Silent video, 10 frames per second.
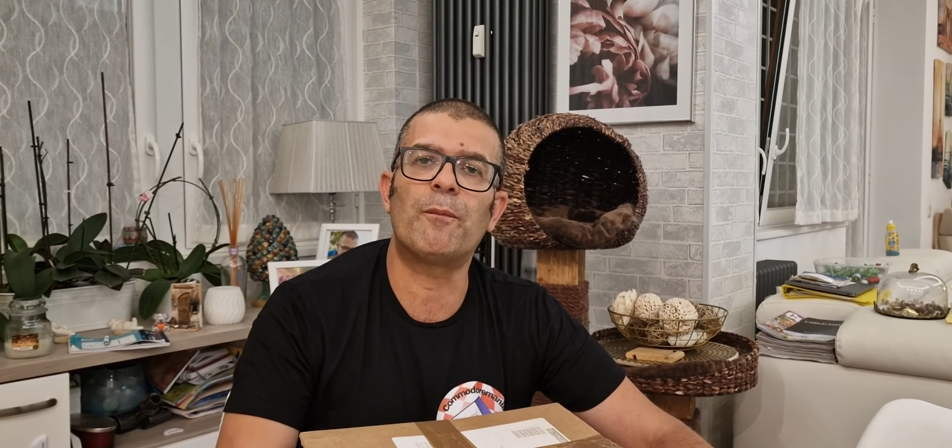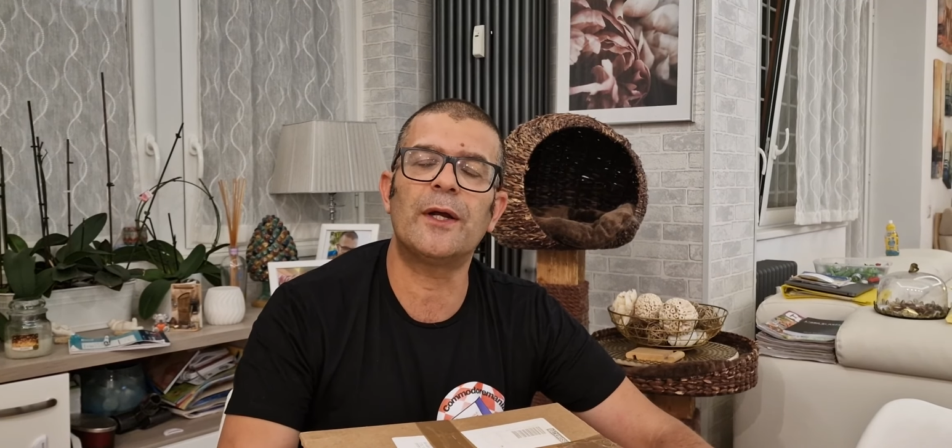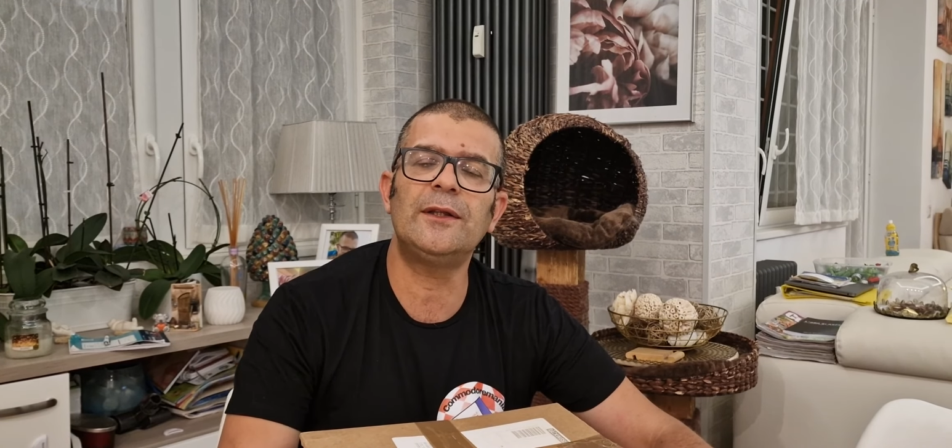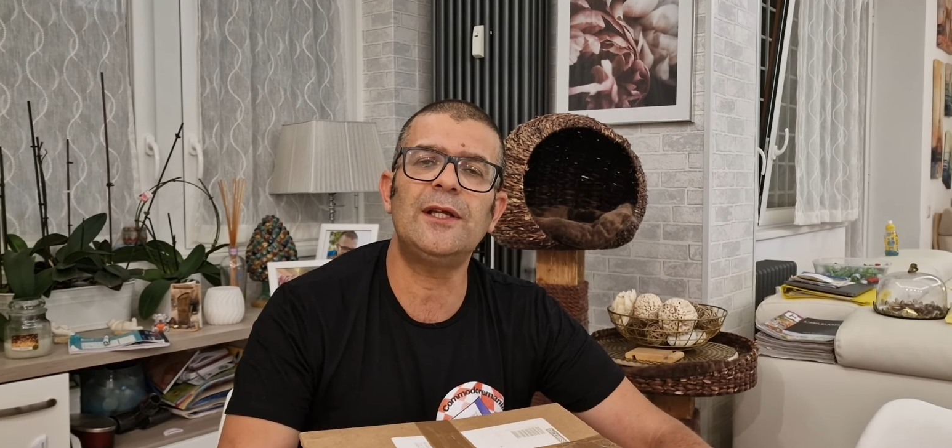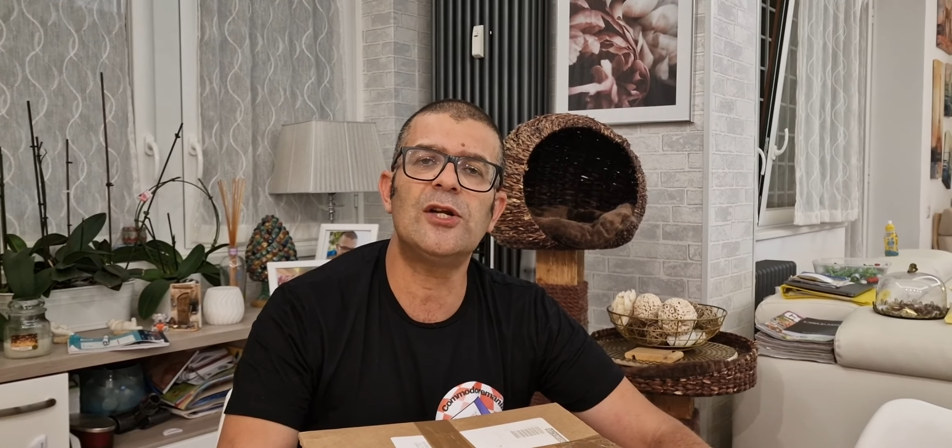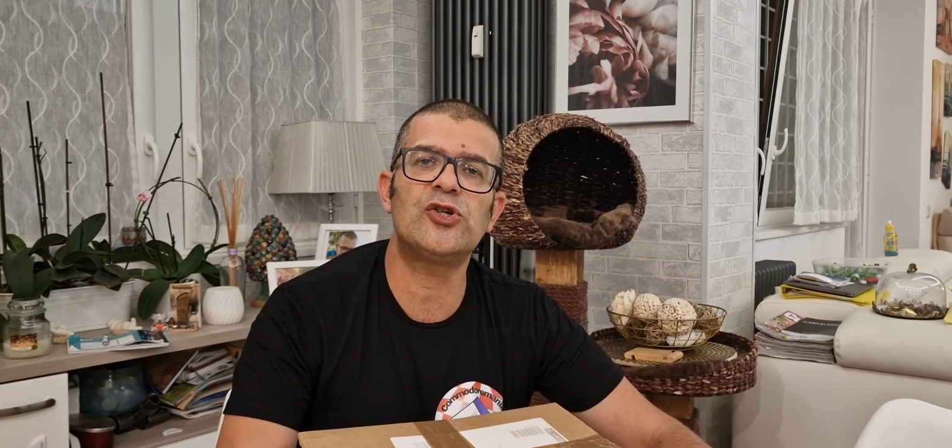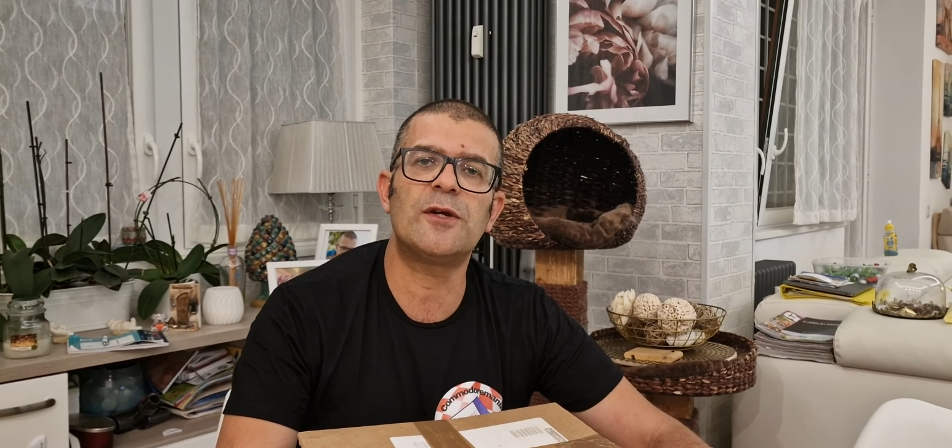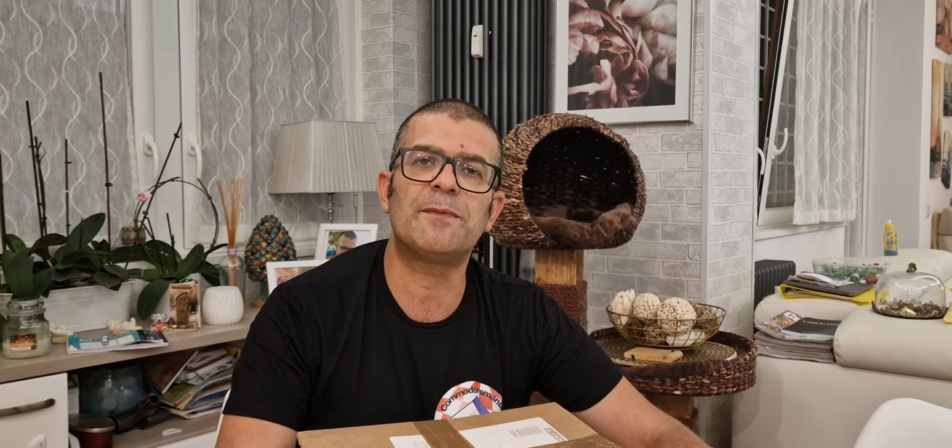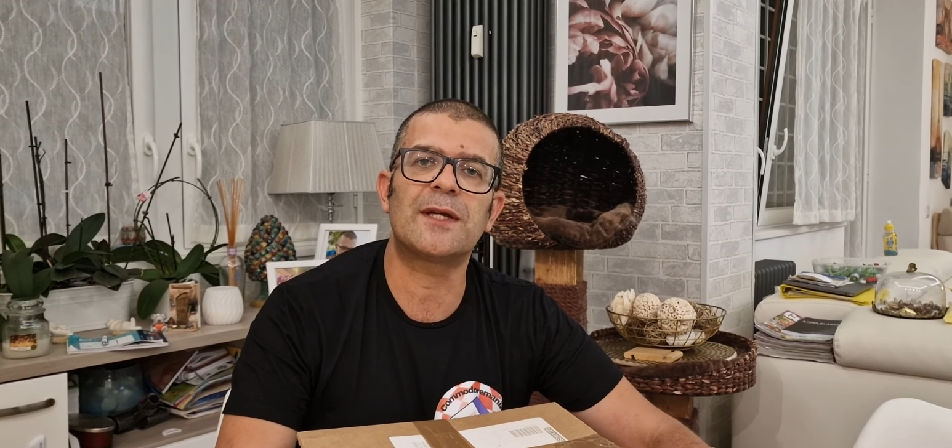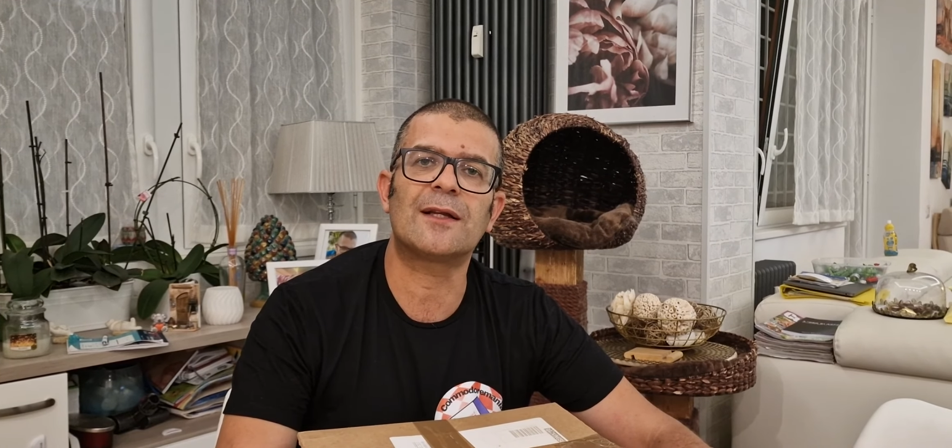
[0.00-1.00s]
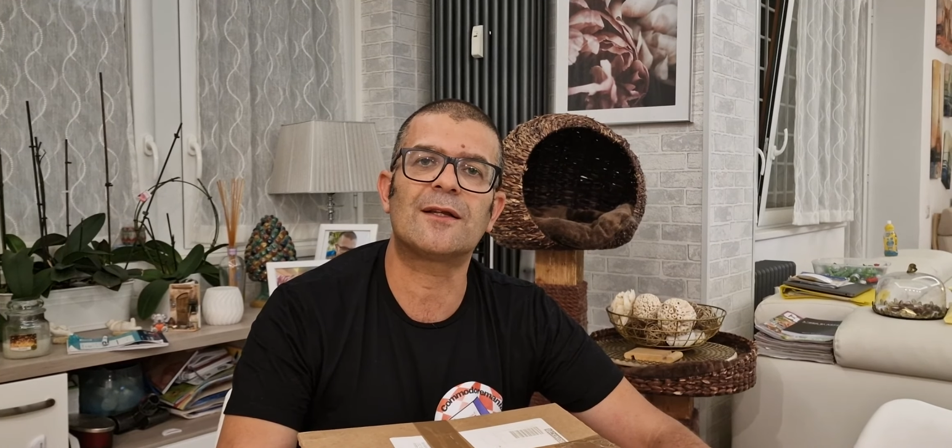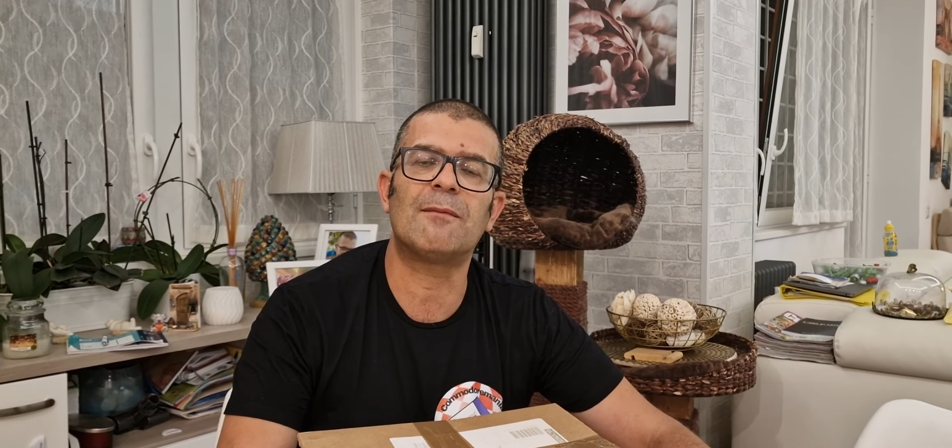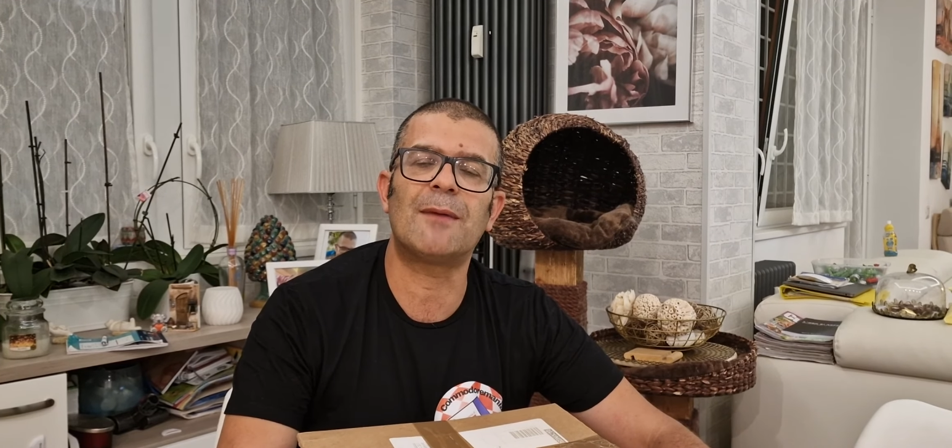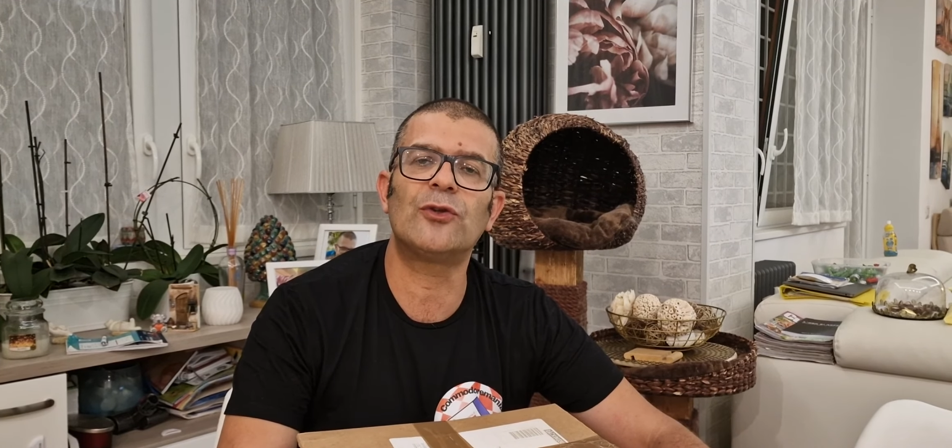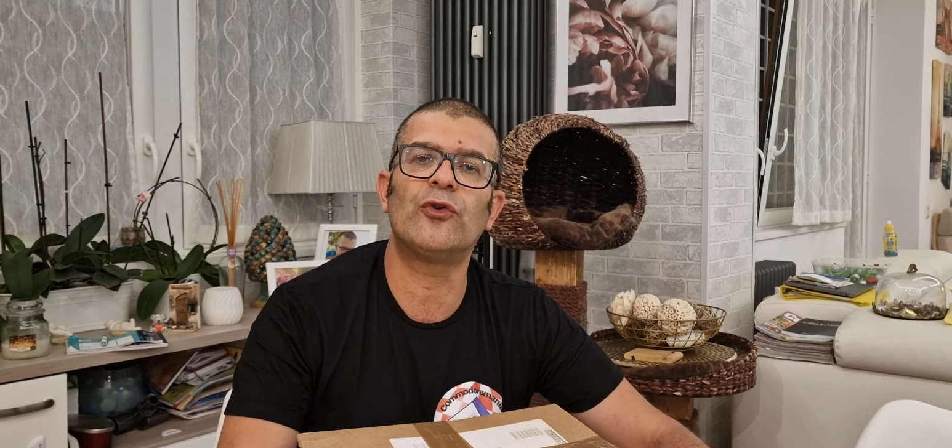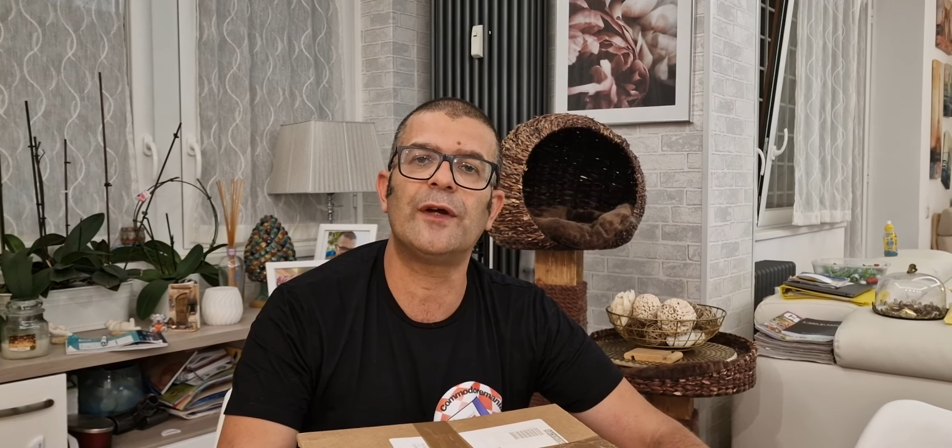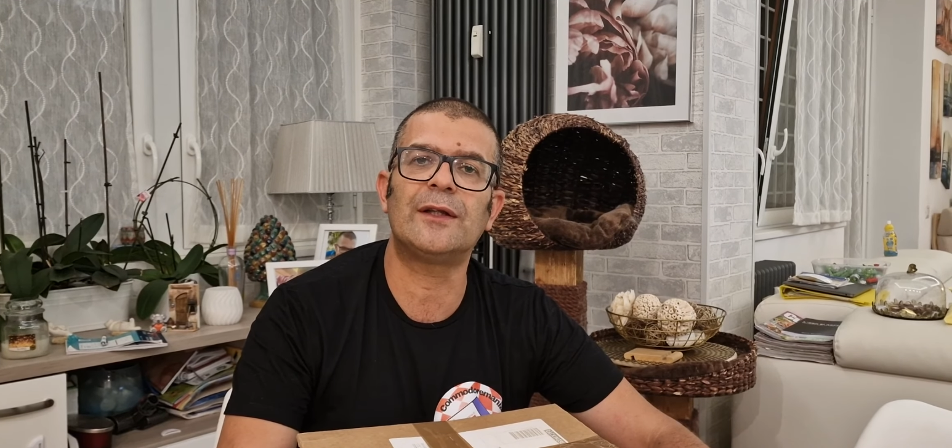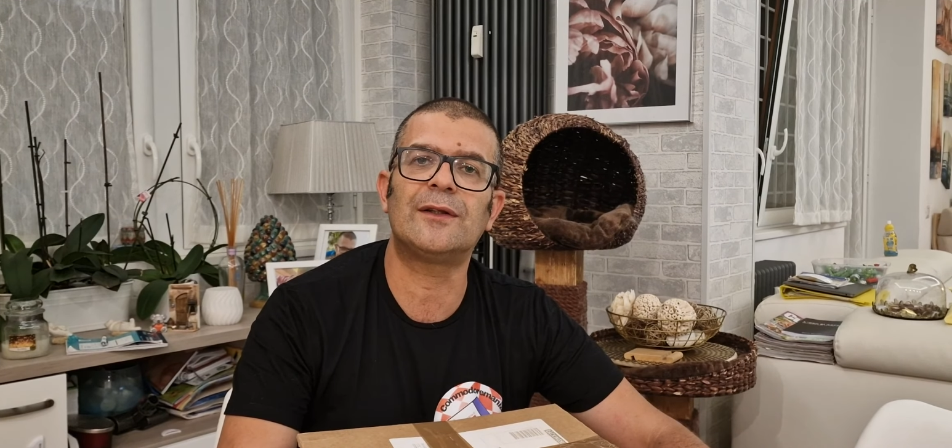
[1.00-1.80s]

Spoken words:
contributed to the already